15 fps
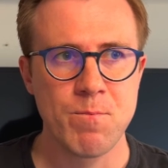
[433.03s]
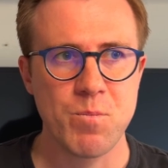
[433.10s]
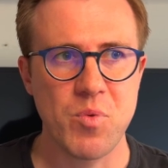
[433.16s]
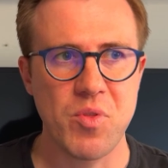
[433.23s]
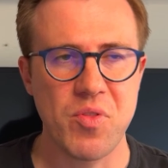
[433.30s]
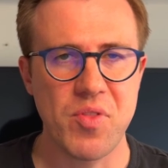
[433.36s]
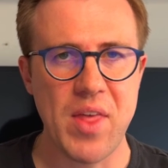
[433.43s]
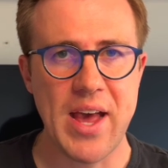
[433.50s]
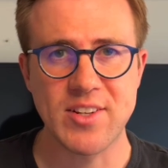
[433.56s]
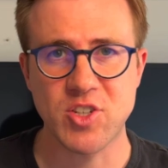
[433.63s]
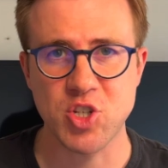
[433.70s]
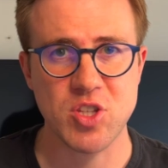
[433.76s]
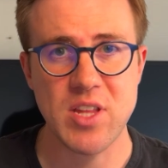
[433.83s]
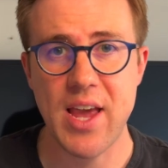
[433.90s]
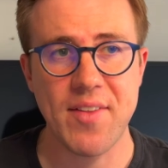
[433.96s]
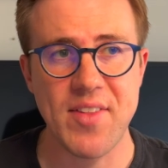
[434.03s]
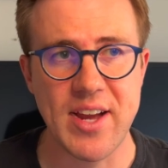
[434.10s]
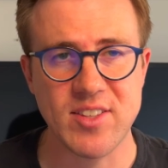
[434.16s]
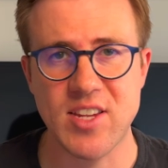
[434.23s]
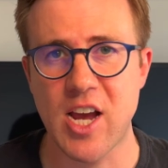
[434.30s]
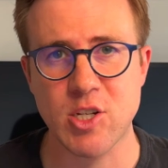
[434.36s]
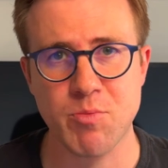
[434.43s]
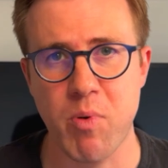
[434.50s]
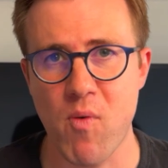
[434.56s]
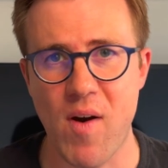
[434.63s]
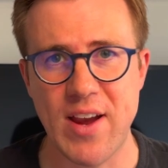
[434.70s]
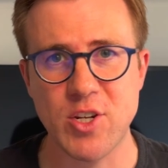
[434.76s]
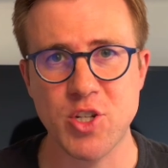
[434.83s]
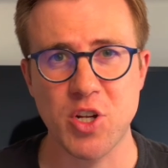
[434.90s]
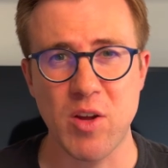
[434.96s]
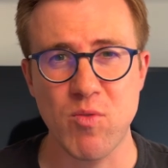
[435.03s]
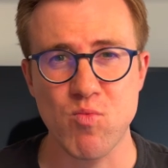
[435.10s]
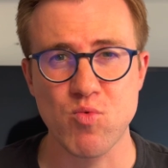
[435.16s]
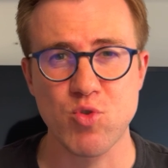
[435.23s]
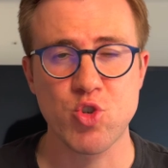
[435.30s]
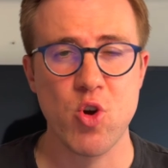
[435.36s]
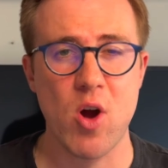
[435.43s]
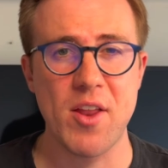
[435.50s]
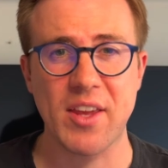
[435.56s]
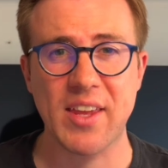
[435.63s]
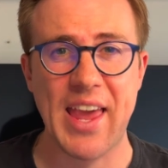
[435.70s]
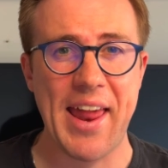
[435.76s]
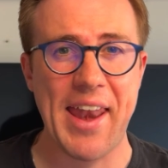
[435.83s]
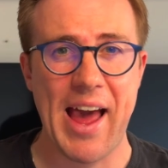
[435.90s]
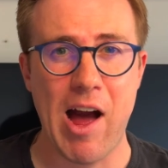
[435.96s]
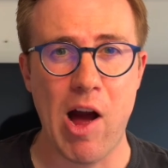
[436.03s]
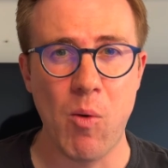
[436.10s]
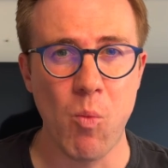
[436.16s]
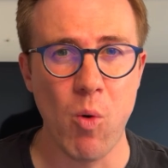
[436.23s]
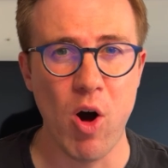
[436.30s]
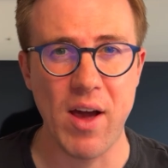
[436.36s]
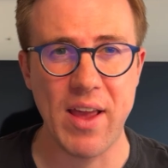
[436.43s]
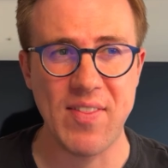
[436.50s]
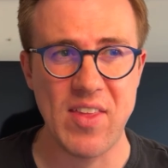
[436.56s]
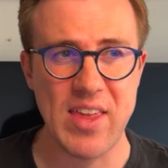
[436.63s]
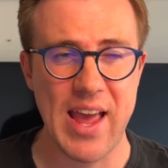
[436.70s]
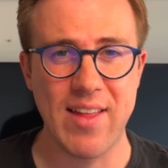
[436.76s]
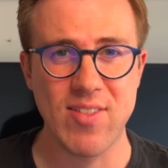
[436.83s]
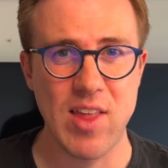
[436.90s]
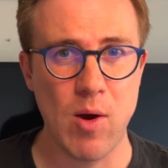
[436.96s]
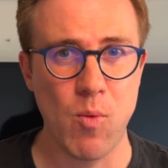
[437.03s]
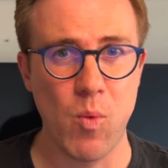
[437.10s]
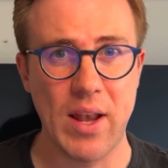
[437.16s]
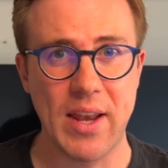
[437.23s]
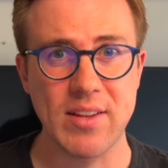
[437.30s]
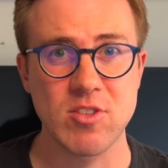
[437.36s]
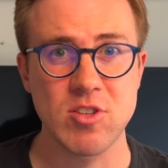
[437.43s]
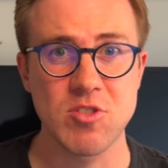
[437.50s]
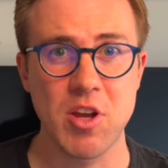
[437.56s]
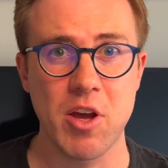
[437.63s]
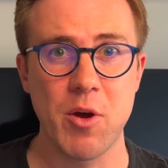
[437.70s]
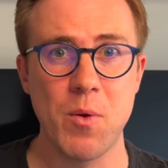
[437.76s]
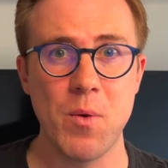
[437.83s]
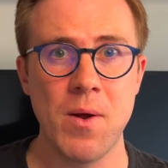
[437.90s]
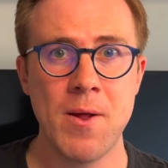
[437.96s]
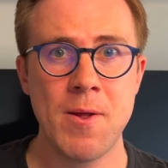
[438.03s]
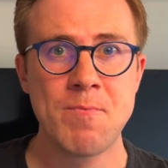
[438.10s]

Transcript: they're just, yeah, their desperation and trying to get out, and what in the end they're willing to do